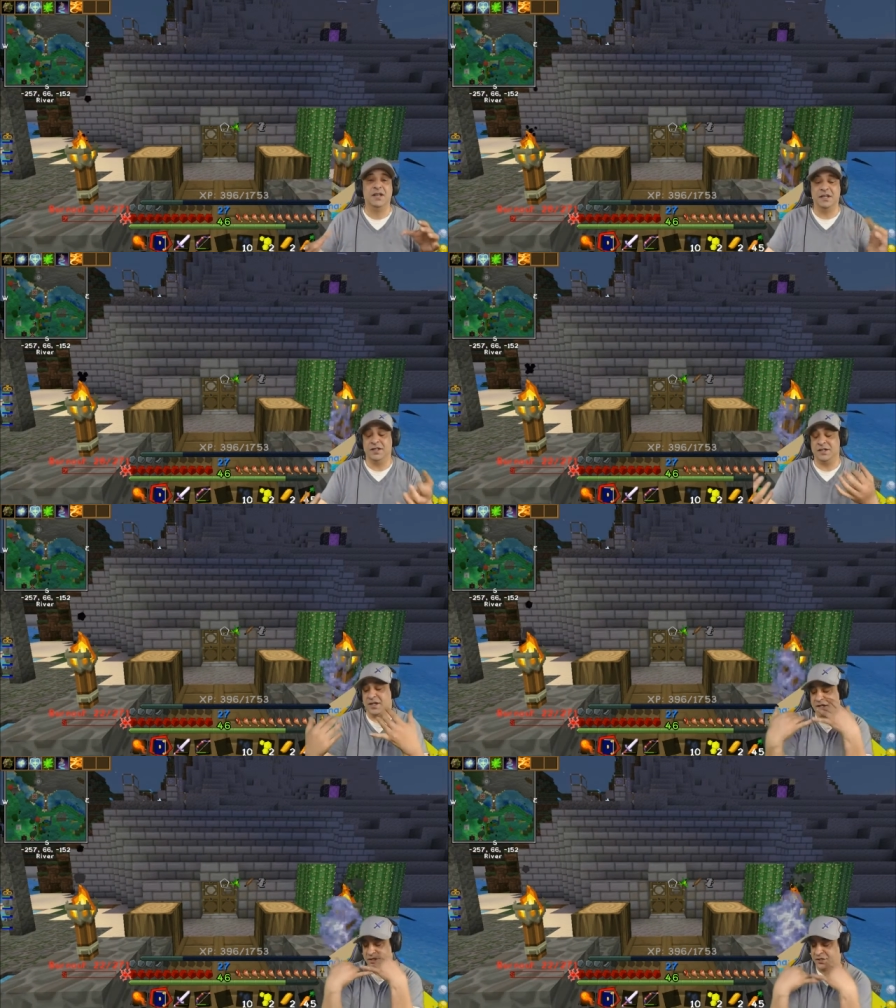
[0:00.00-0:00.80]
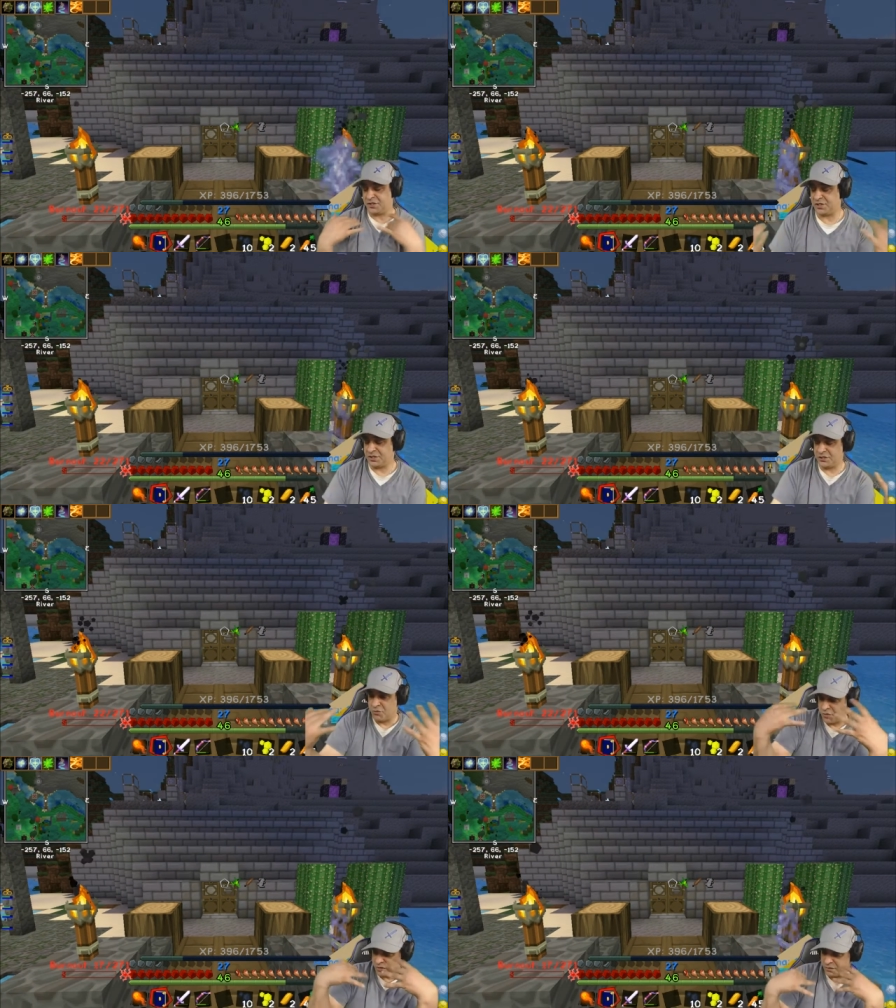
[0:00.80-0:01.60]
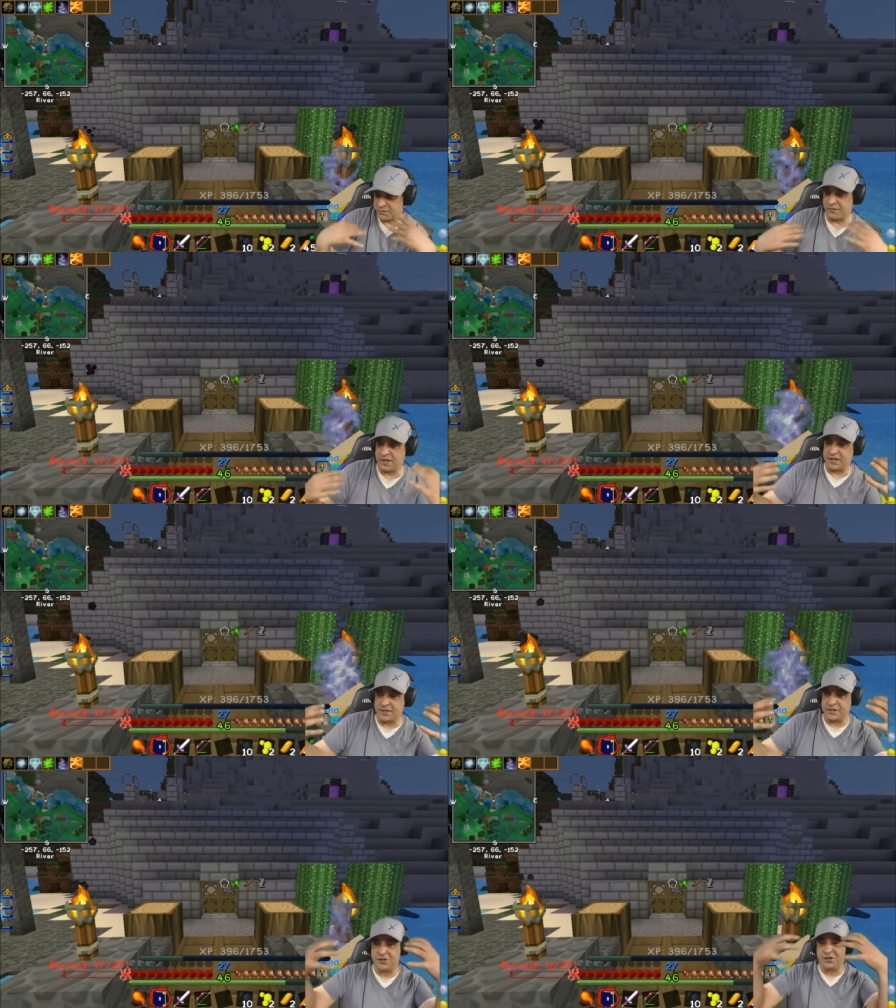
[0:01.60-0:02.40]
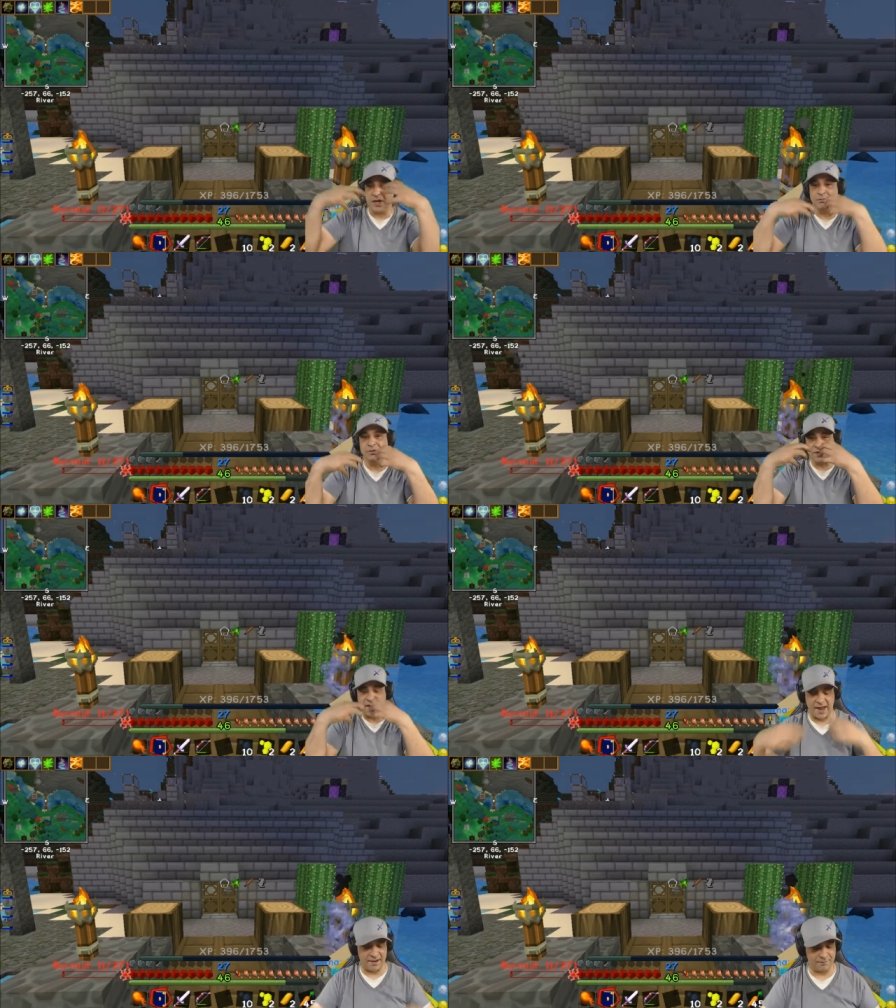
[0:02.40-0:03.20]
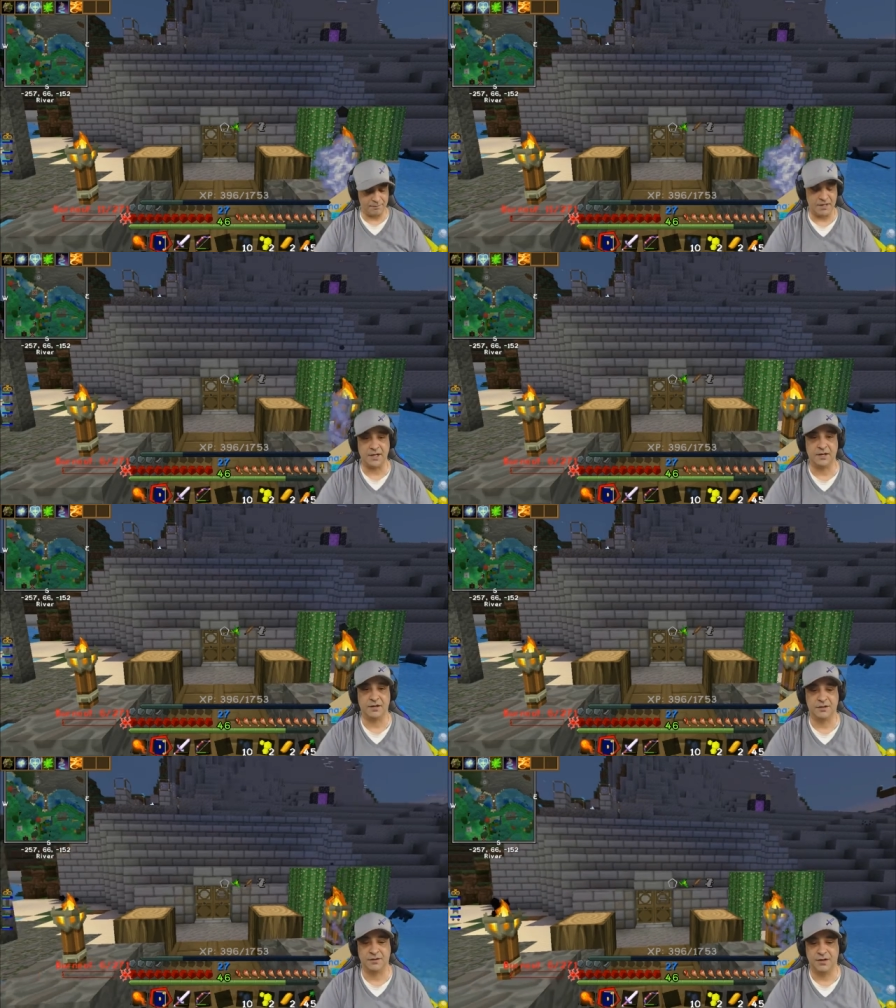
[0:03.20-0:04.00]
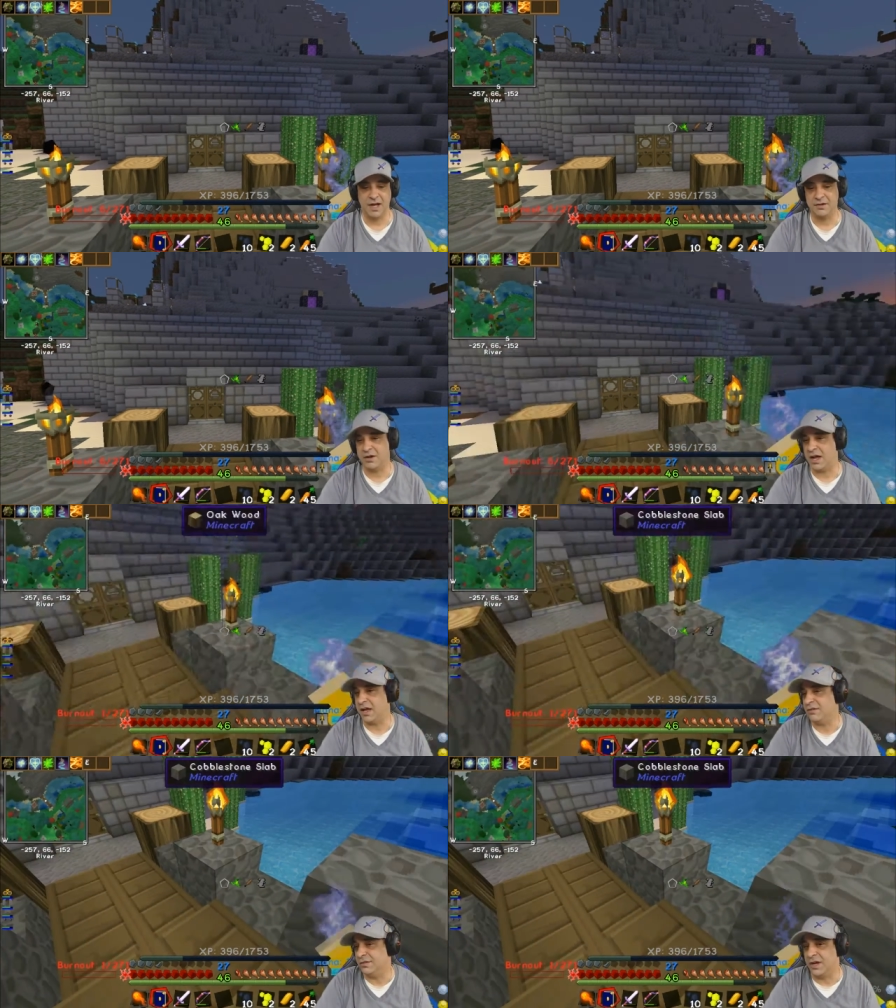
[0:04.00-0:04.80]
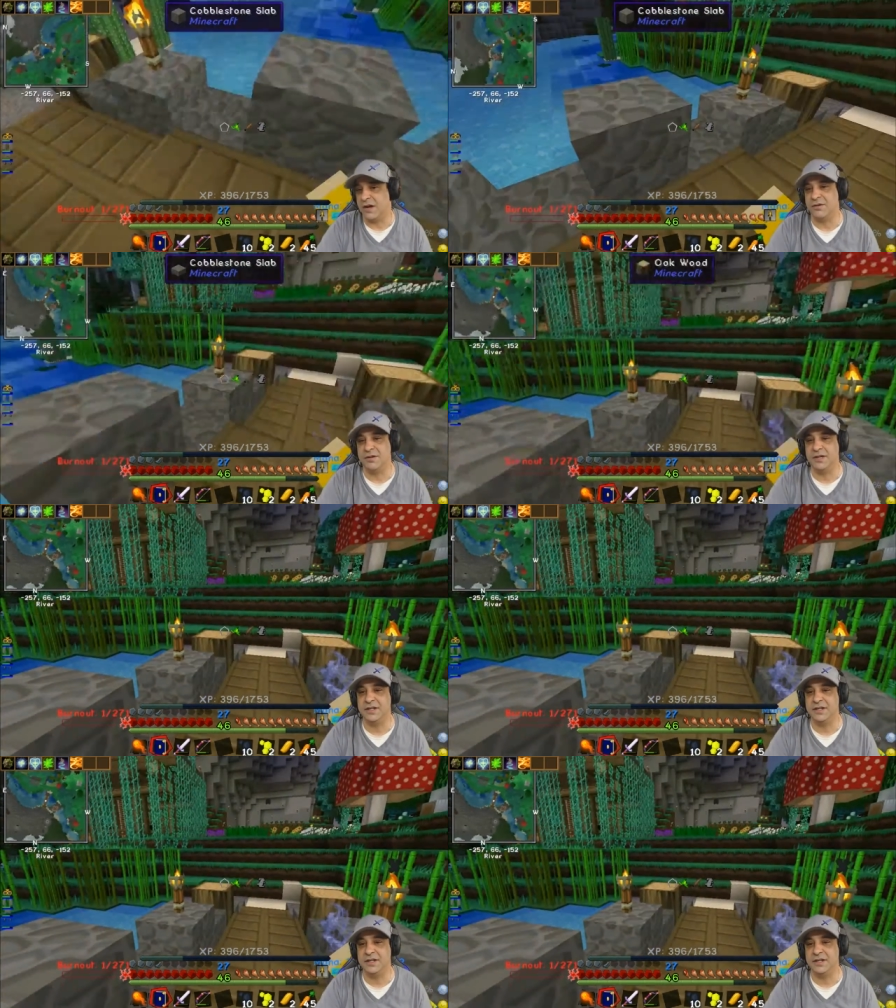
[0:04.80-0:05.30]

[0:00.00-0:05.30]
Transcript: it it just sort of like jumps at me I don't I don't know.